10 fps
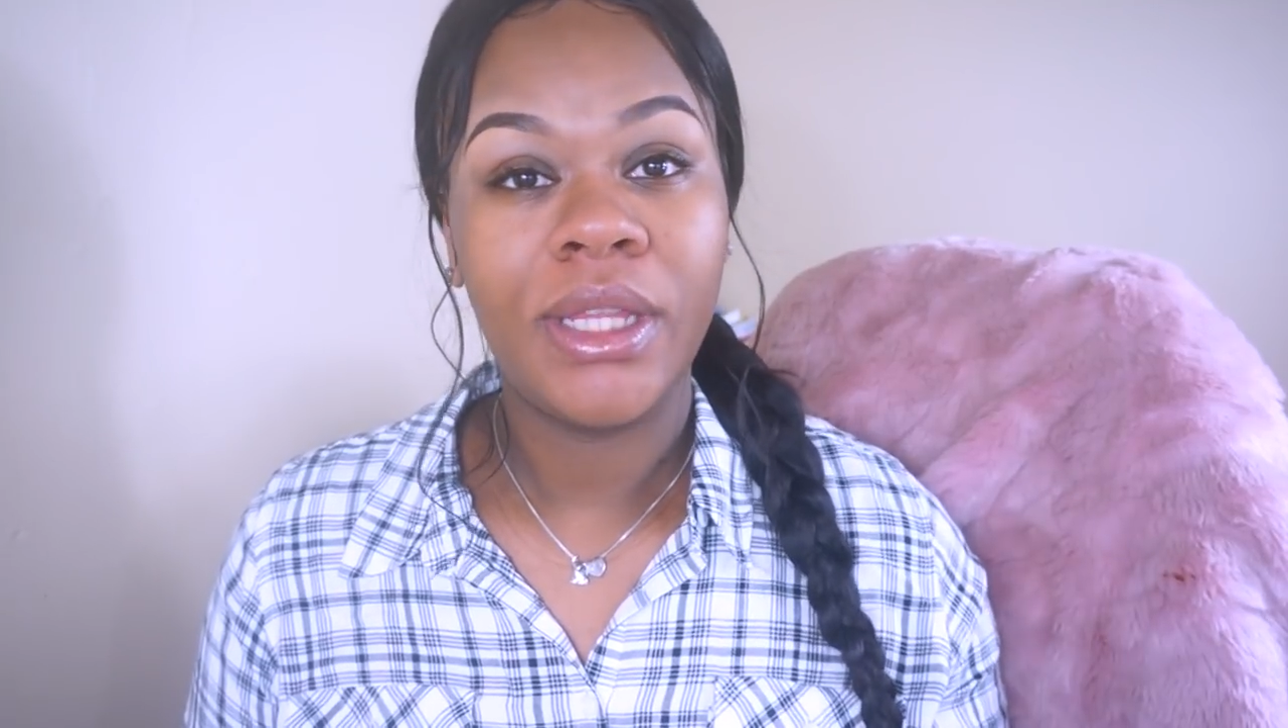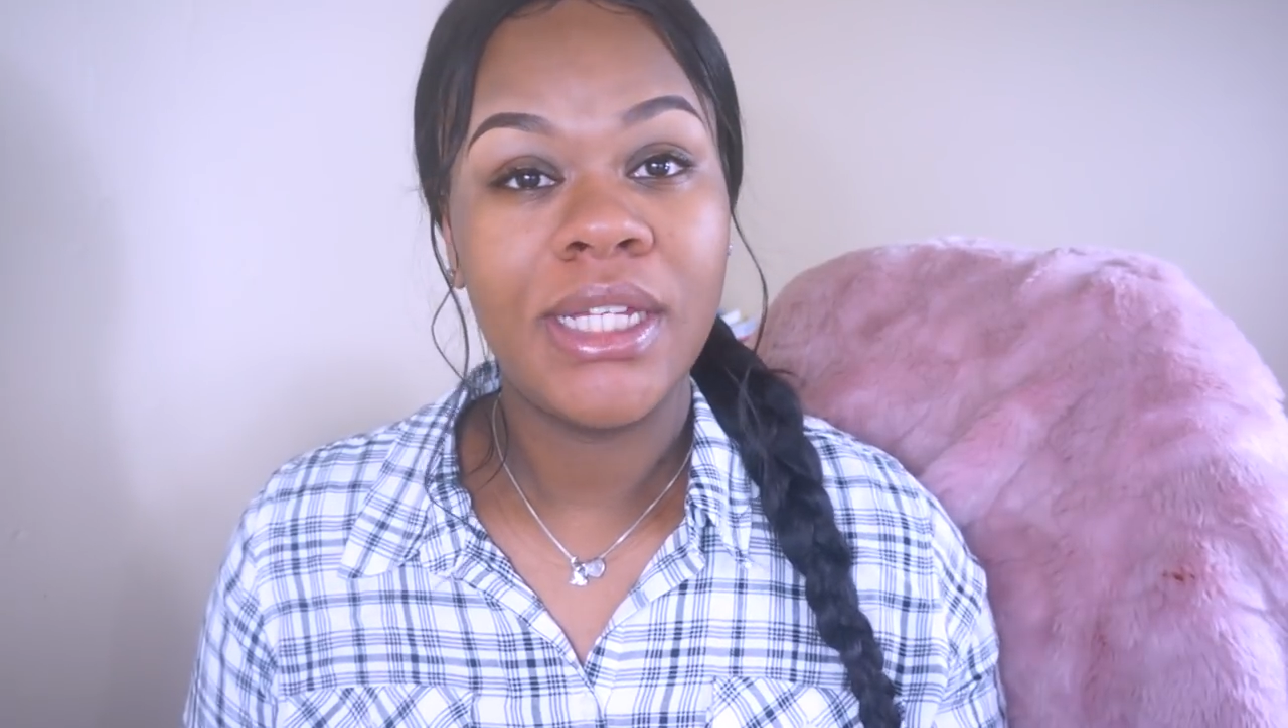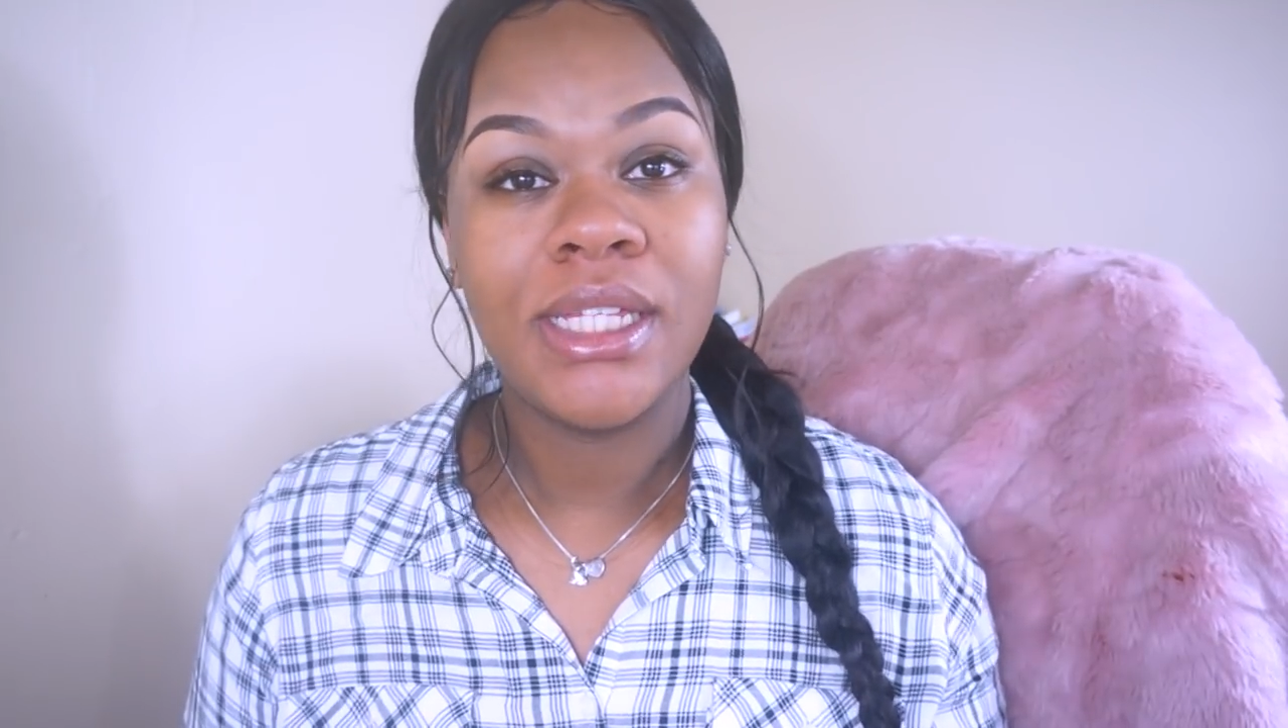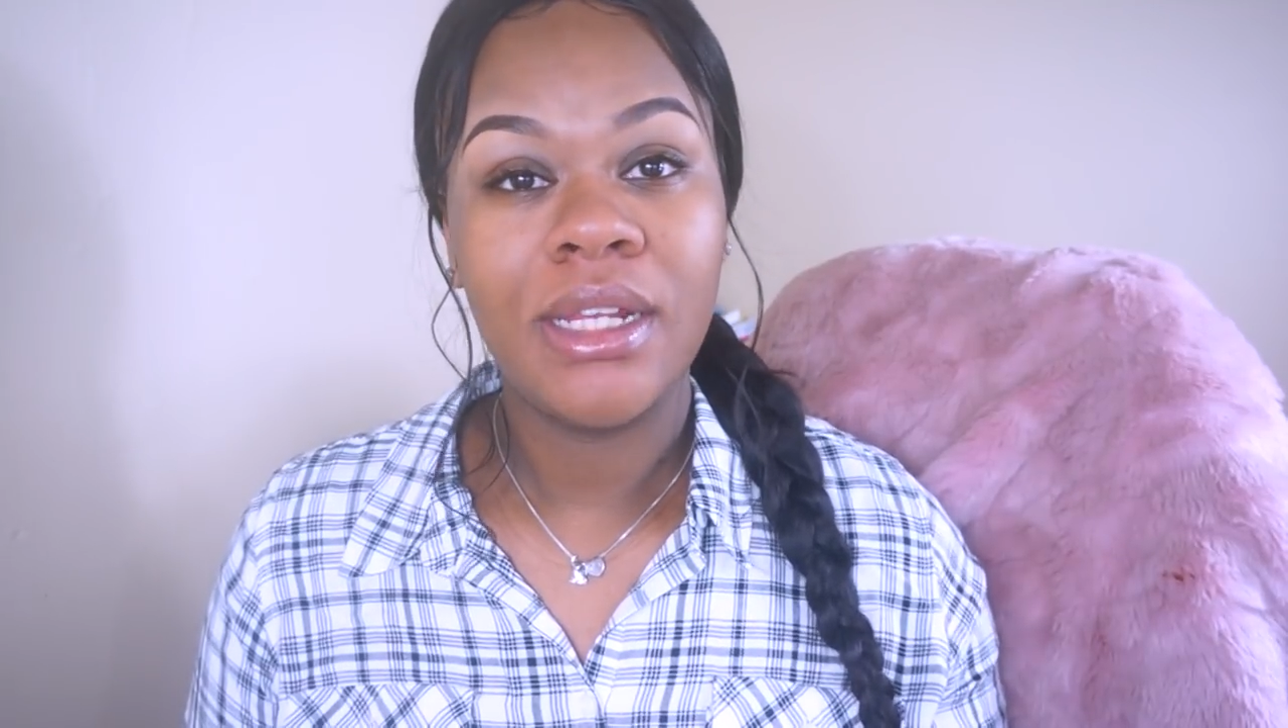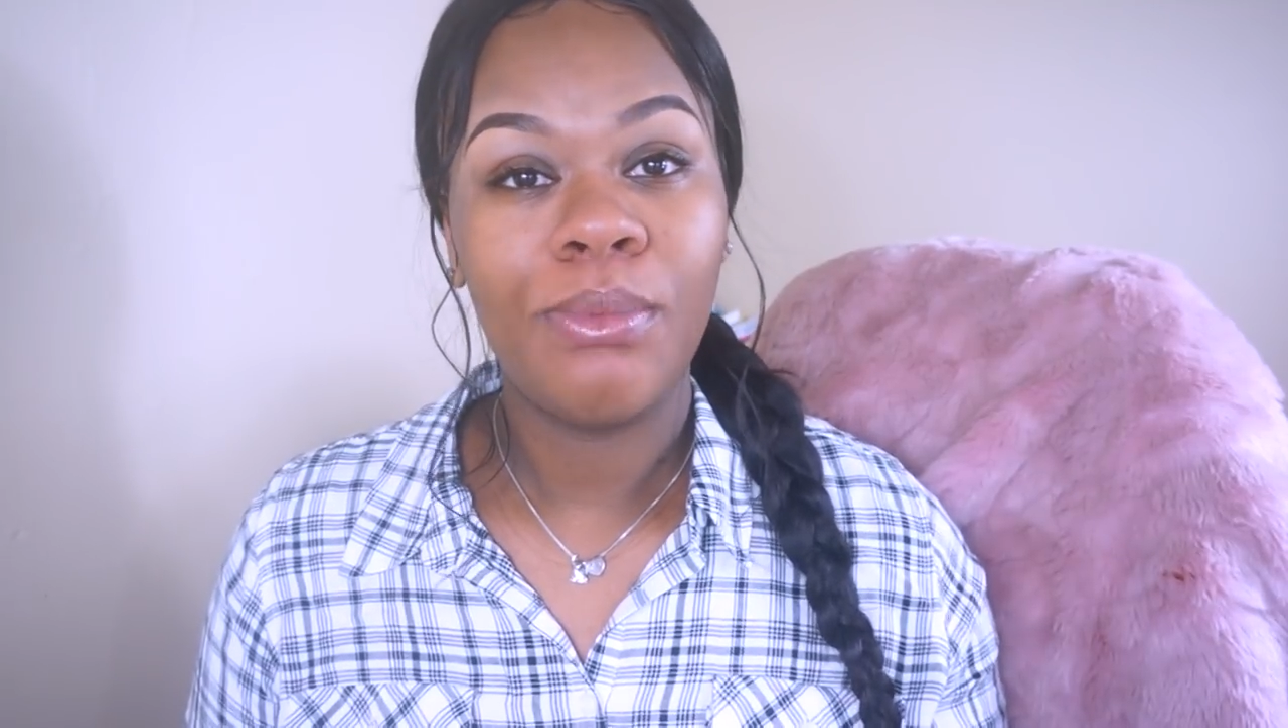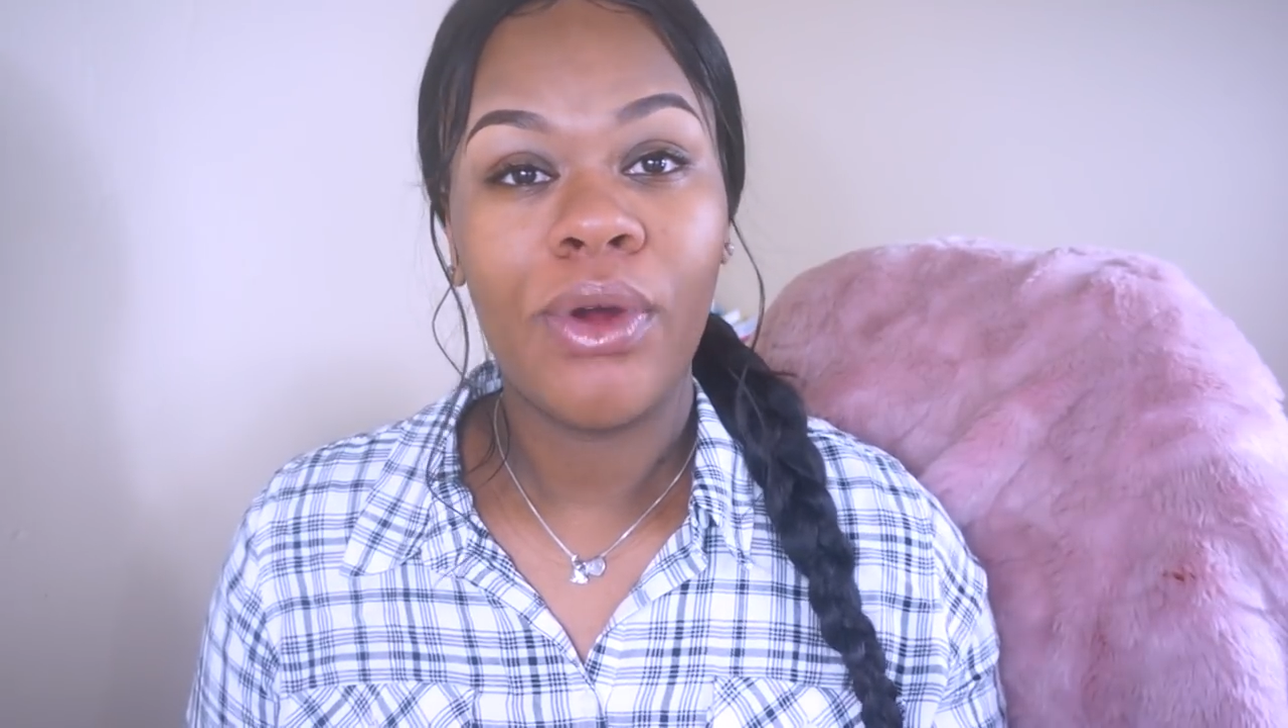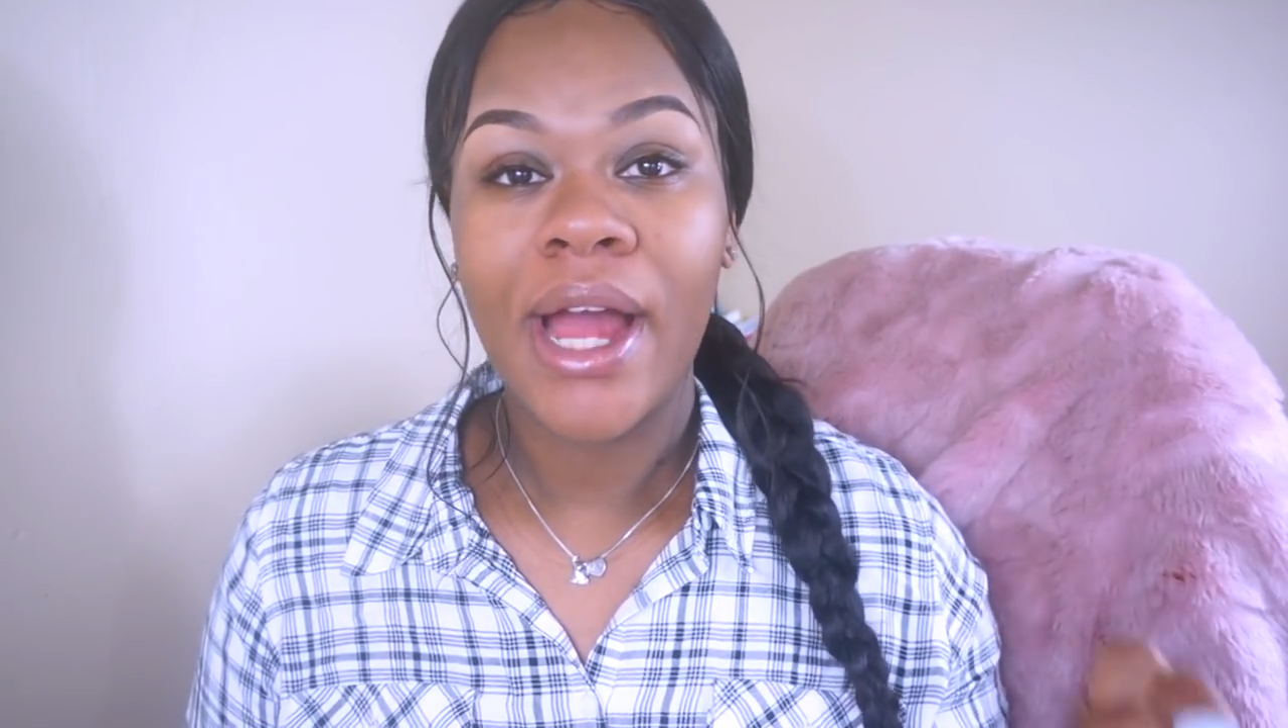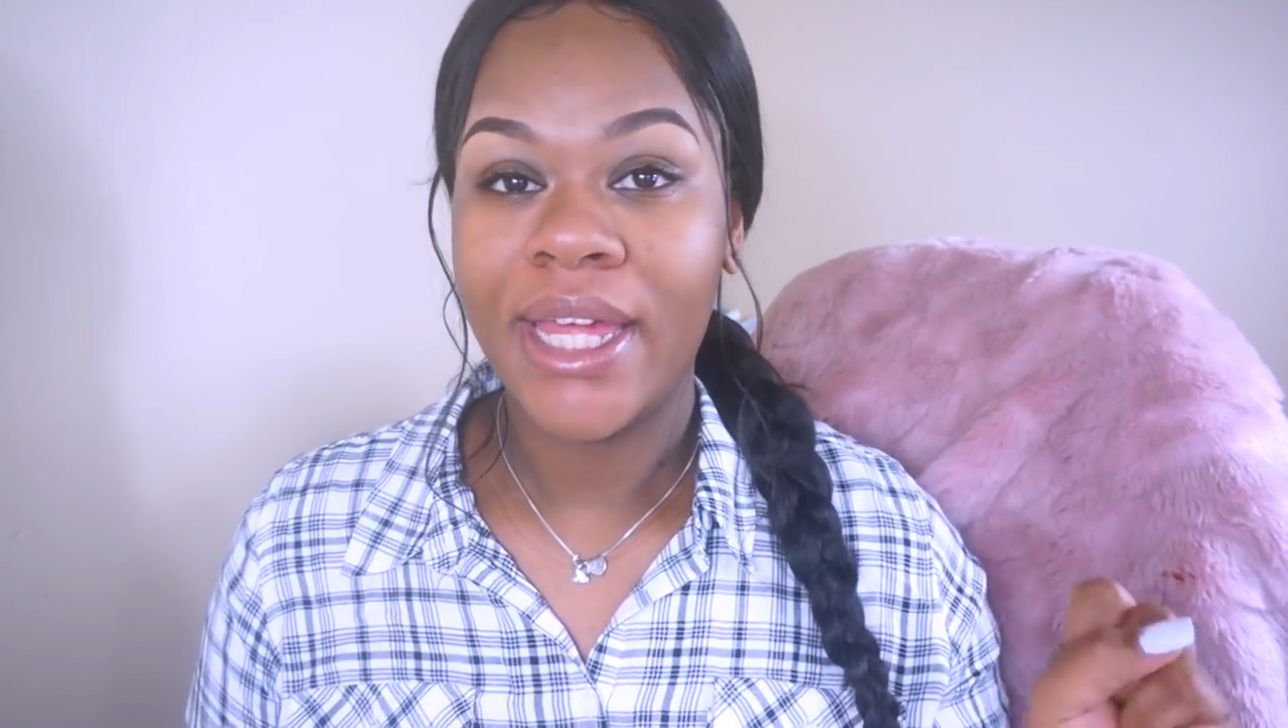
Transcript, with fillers: with this anymore.